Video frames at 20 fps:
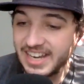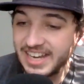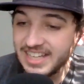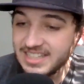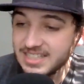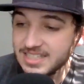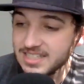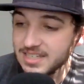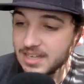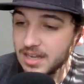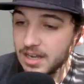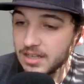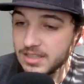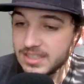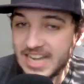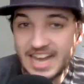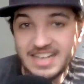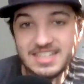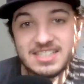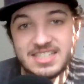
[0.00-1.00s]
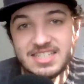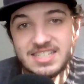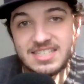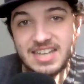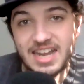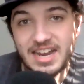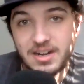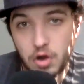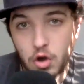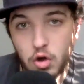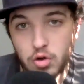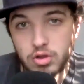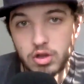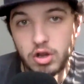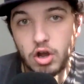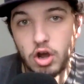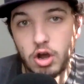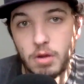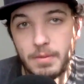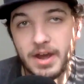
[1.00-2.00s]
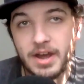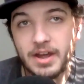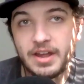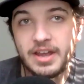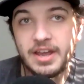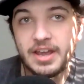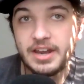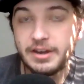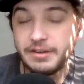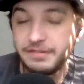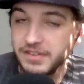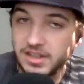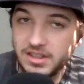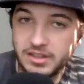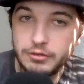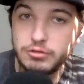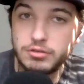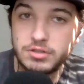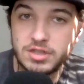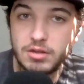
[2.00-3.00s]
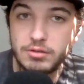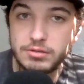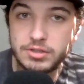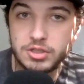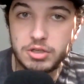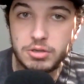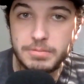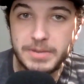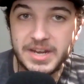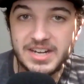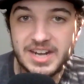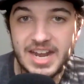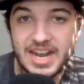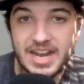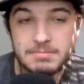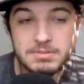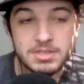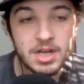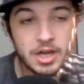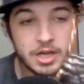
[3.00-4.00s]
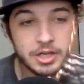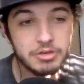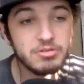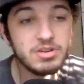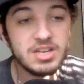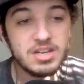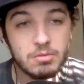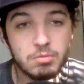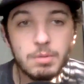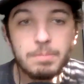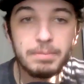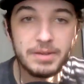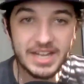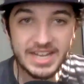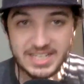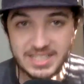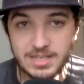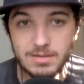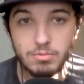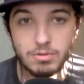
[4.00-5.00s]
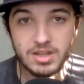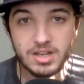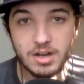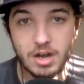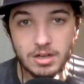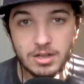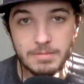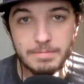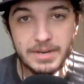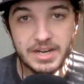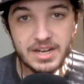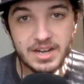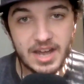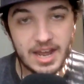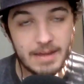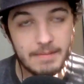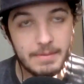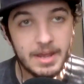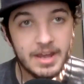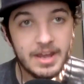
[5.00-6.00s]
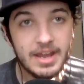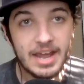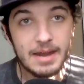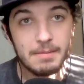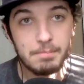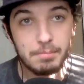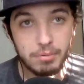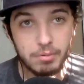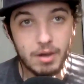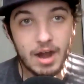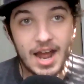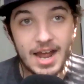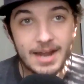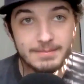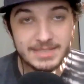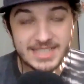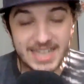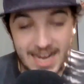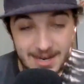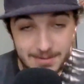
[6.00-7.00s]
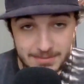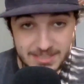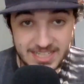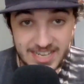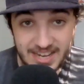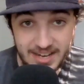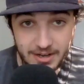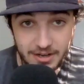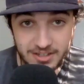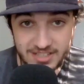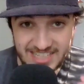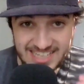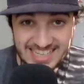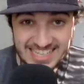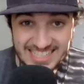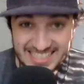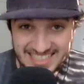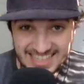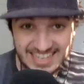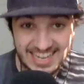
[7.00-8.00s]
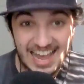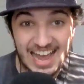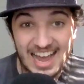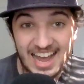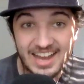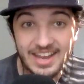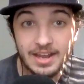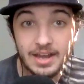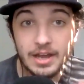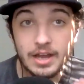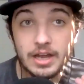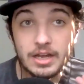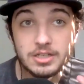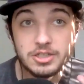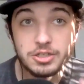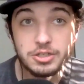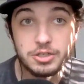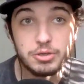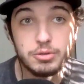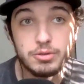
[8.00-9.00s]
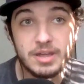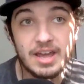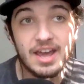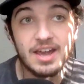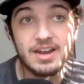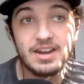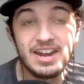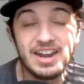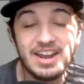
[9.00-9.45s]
It's Texas and Oklahoma. And if you lose those two big names, you need to replace it with another big name. And primetime Sanders is the guy to do that.